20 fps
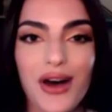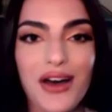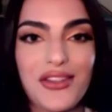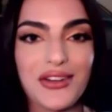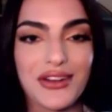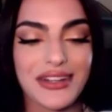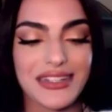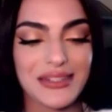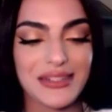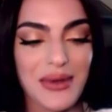
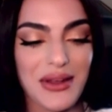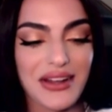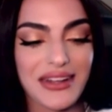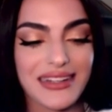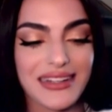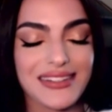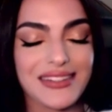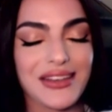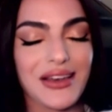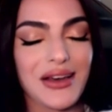other
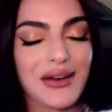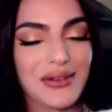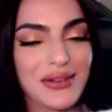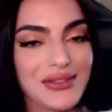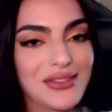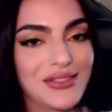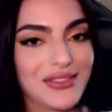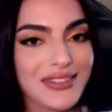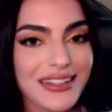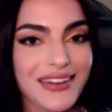experience. So
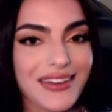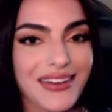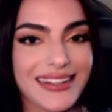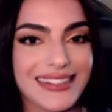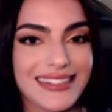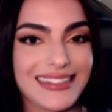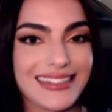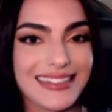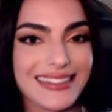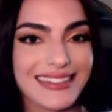it was really
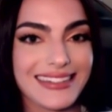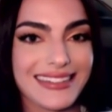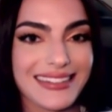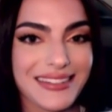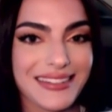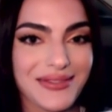crazy.